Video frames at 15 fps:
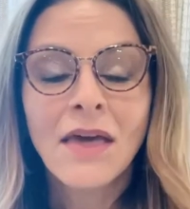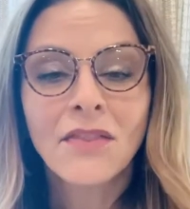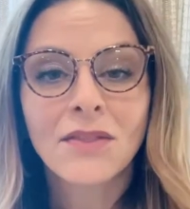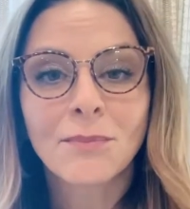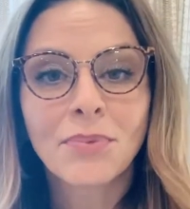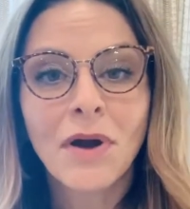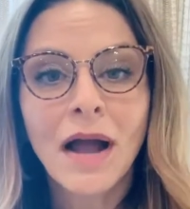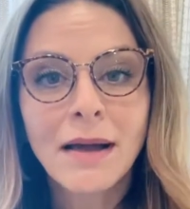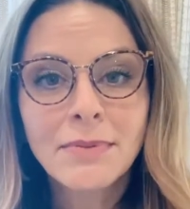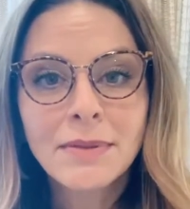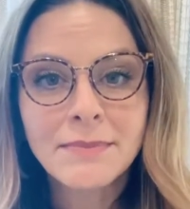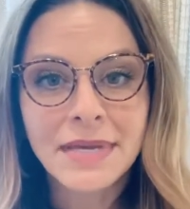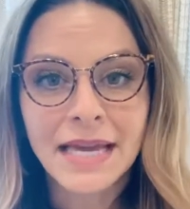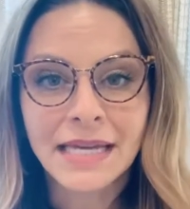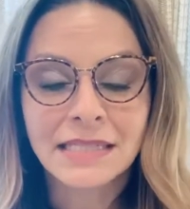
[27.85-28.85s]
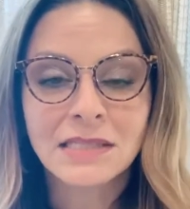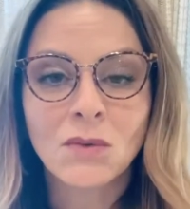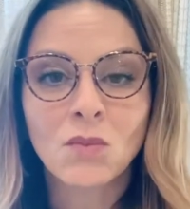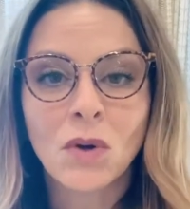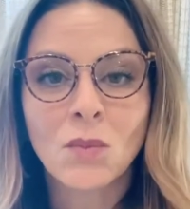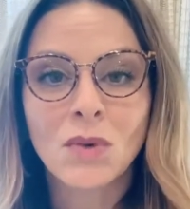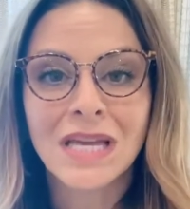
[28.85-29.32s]
The problem is
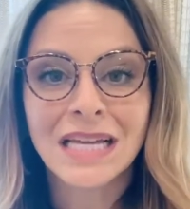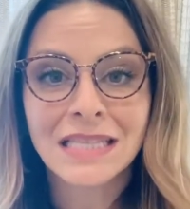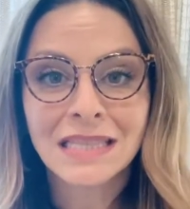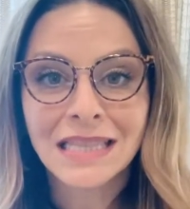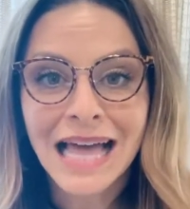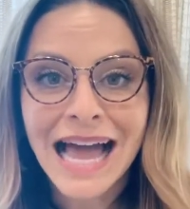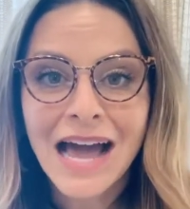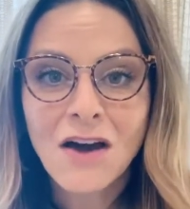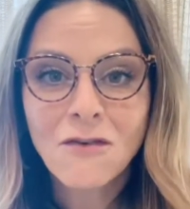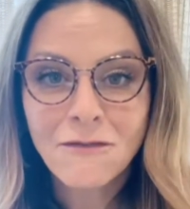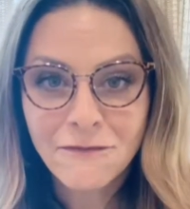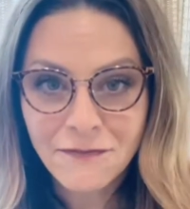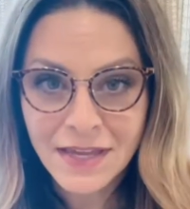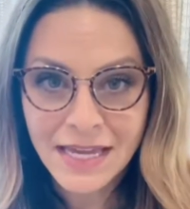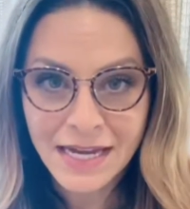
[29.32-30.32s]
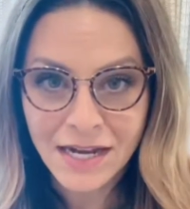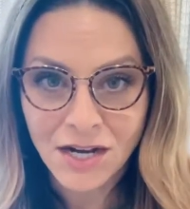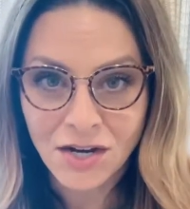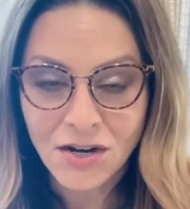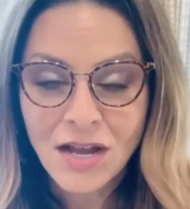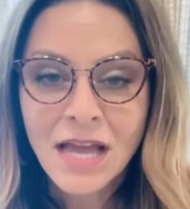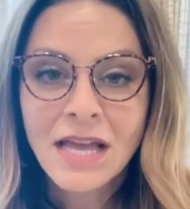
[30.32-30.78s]
when we allow
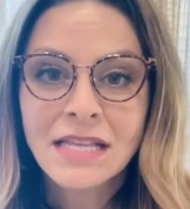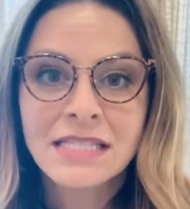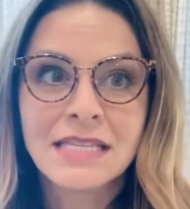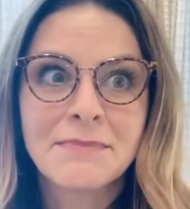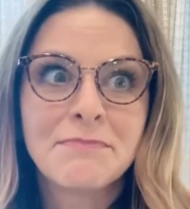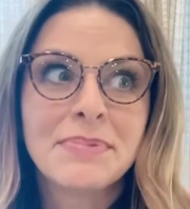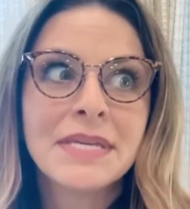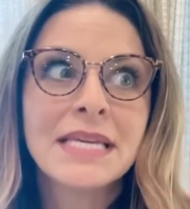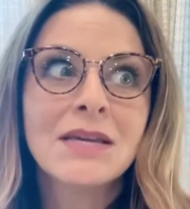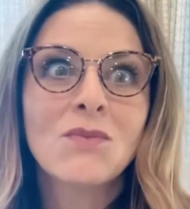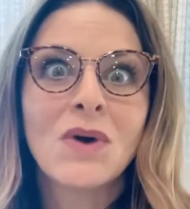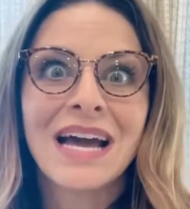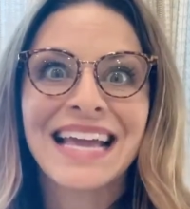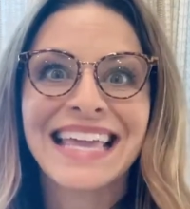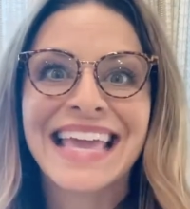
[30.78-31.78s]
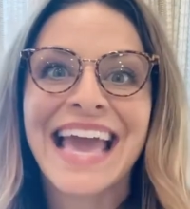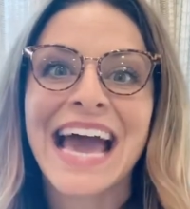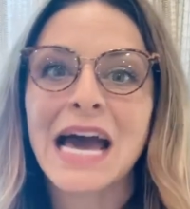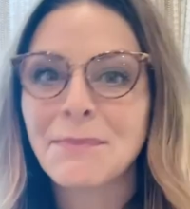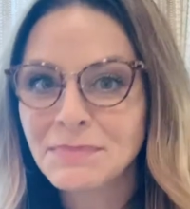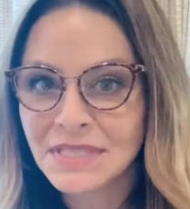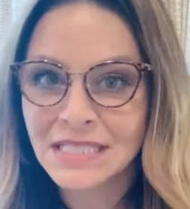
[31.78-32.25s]
fear to be what
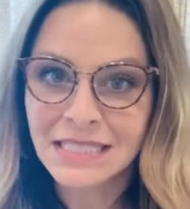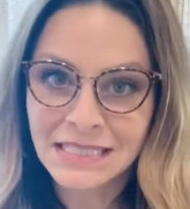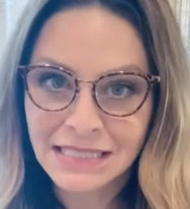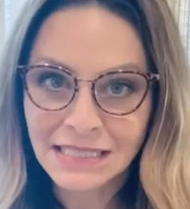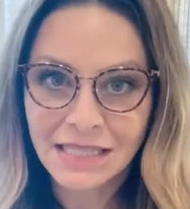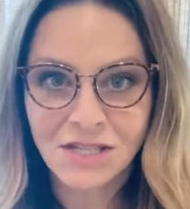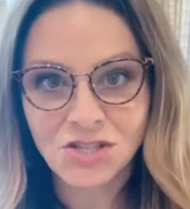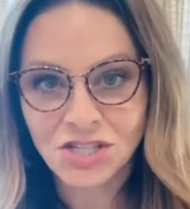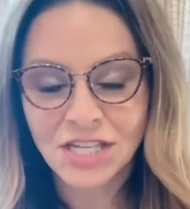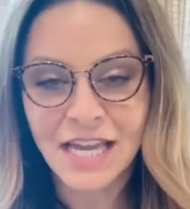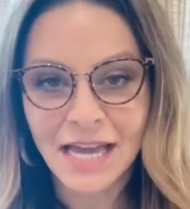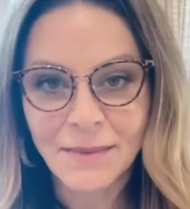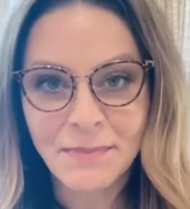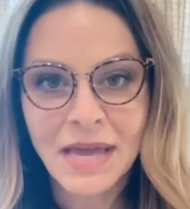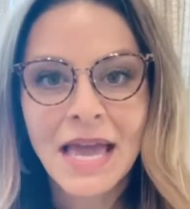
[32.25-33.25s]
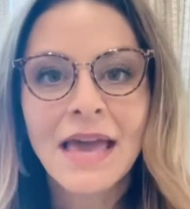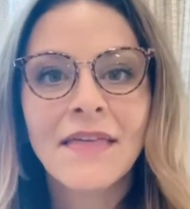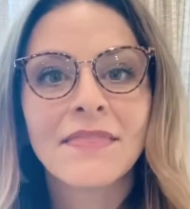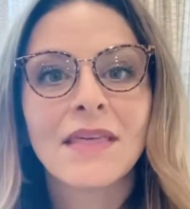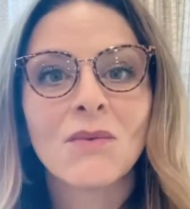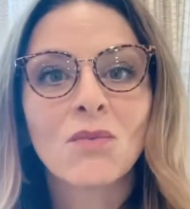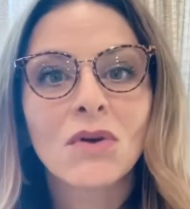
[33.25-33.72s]
captains the ship,
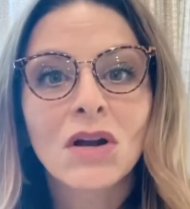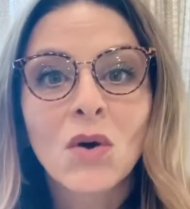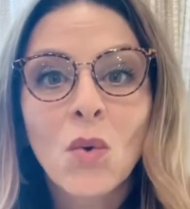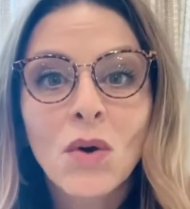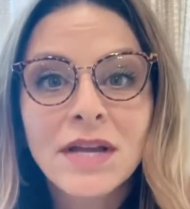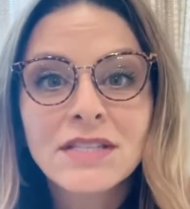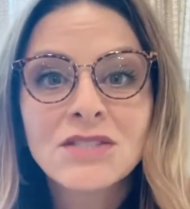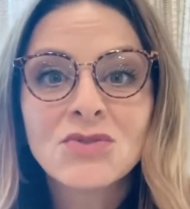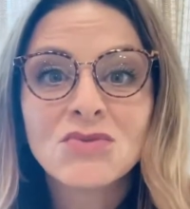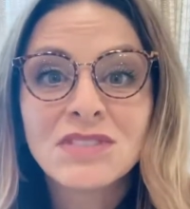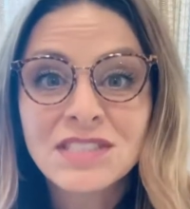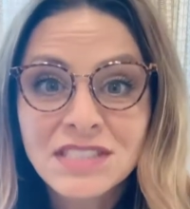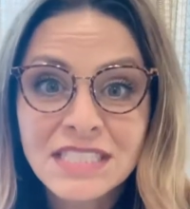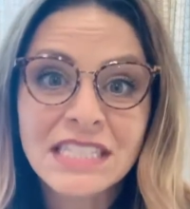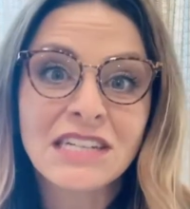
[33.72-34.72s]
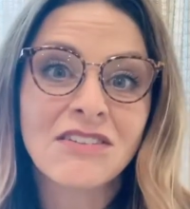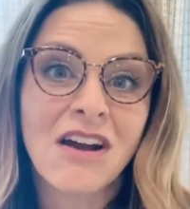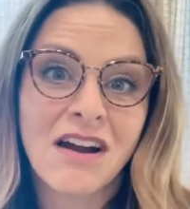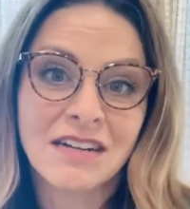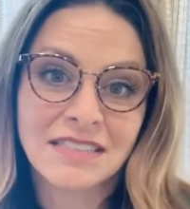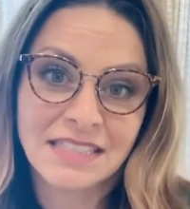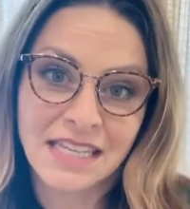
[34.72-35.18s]
then we're going to steer
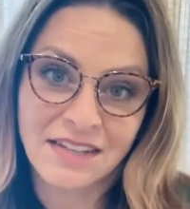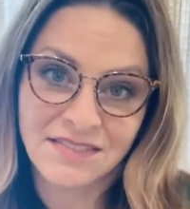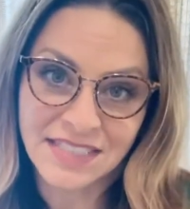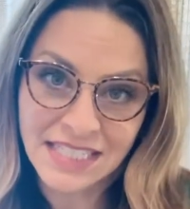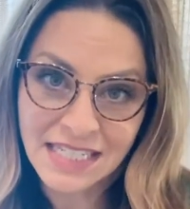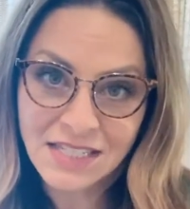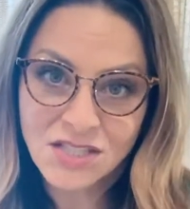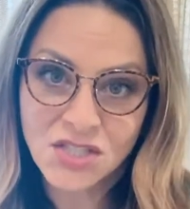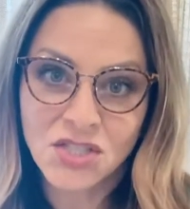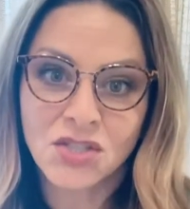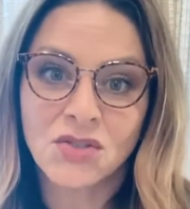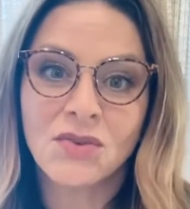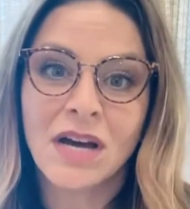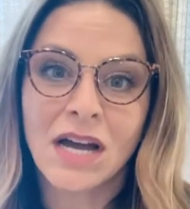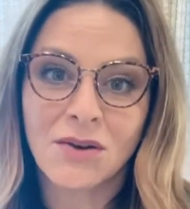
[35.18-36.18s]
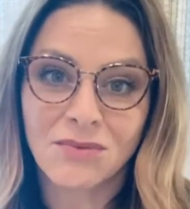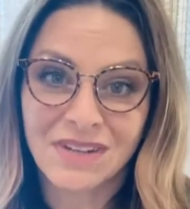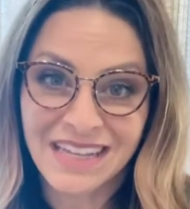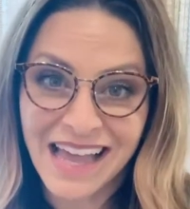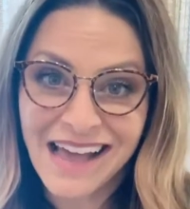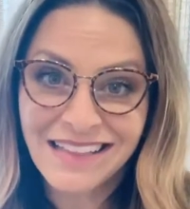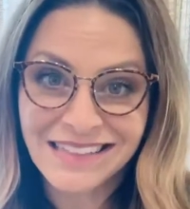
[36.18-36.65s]
ourselves into a
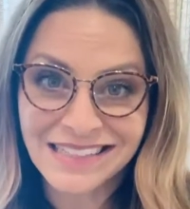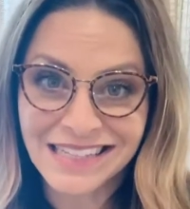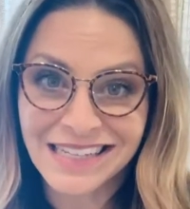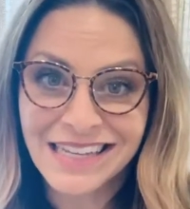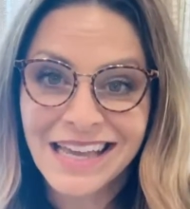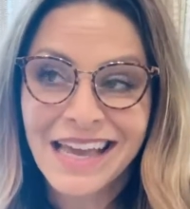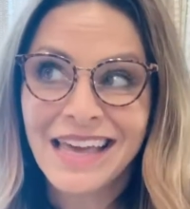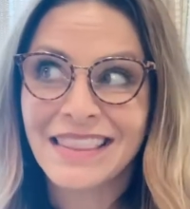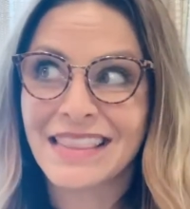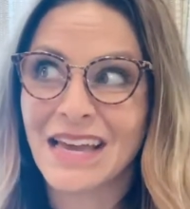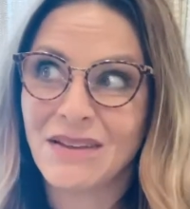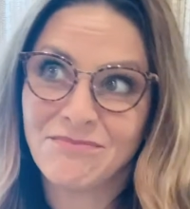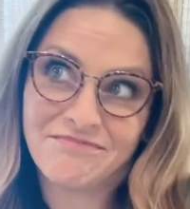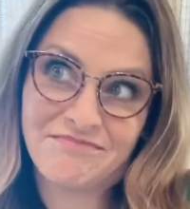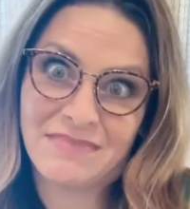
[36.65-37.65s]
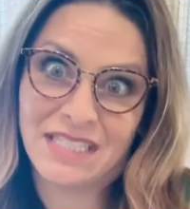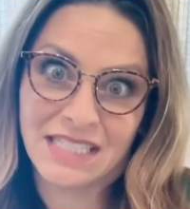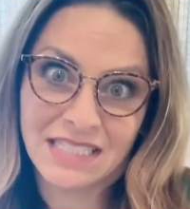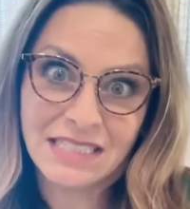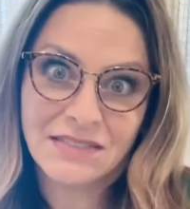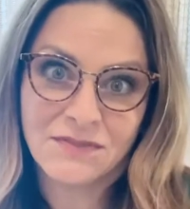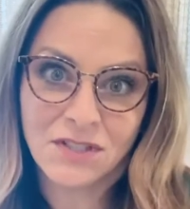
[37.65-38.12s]
reality that
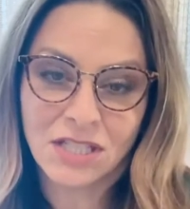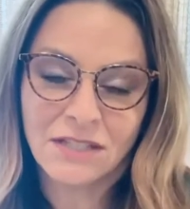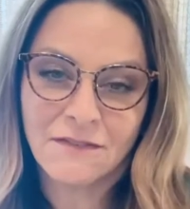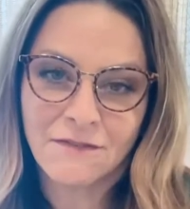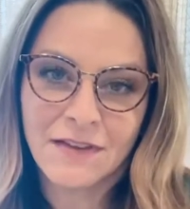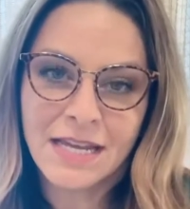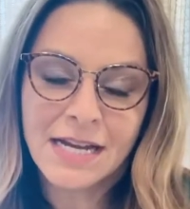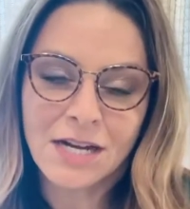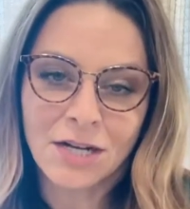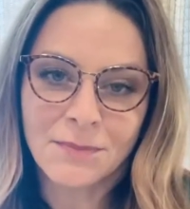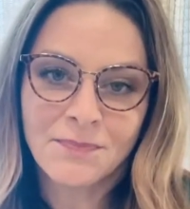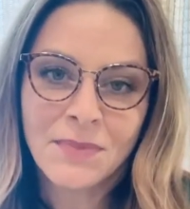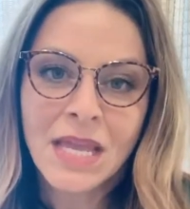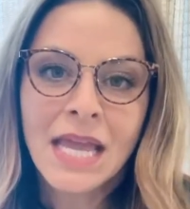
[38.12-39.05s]
is full of fear.